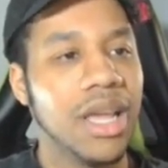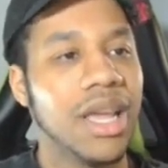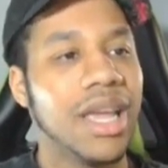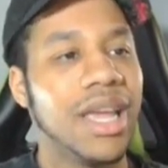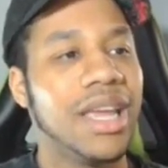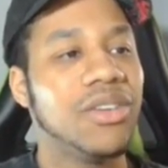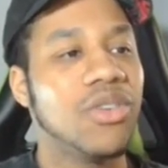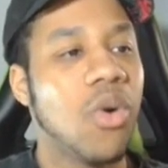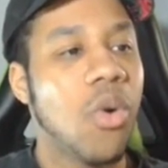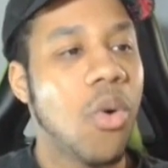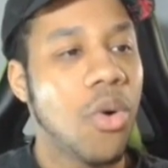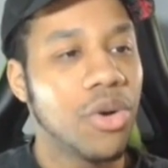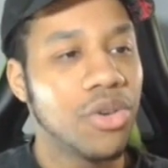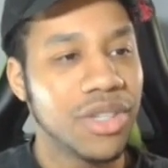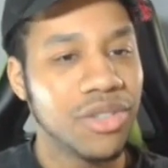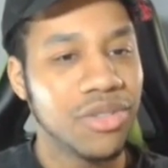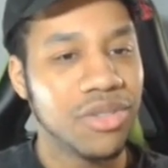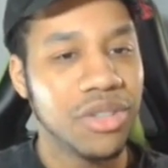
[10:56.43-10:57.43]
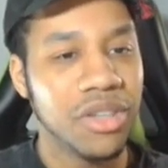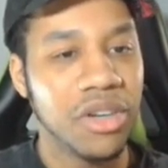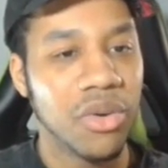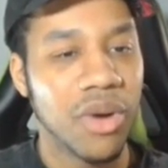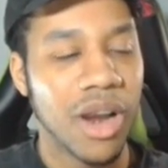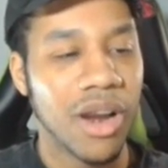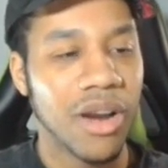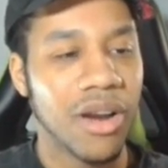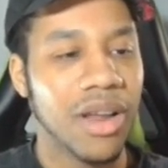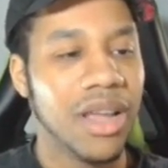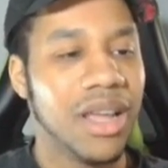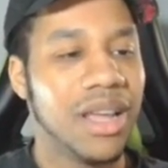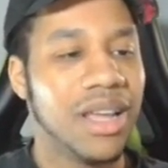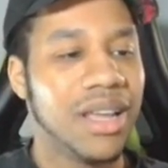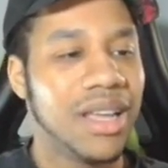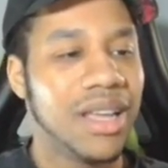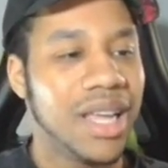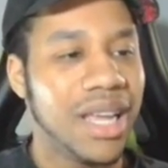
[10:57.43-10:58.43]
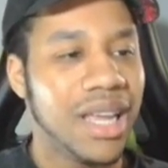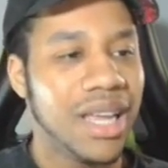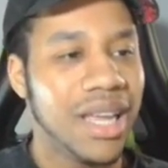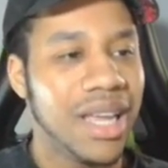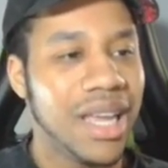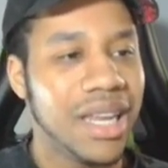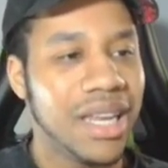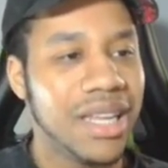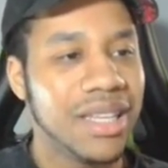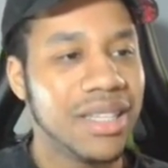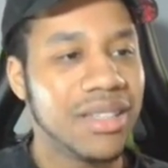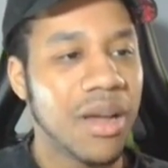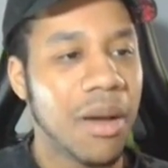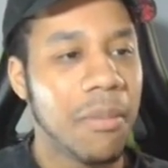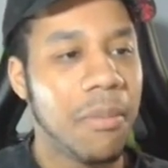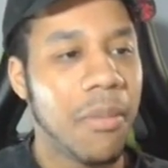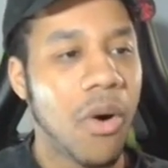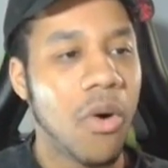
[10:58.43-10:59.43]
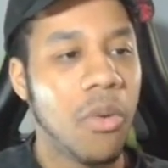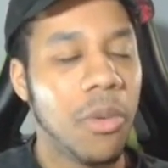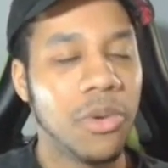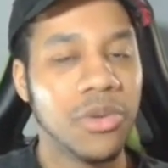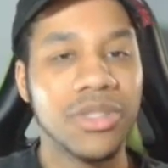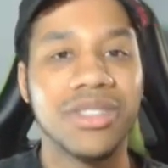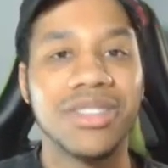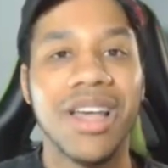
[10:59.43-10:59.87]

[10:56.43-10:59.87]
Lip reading: in quarter century secret rare, it is almost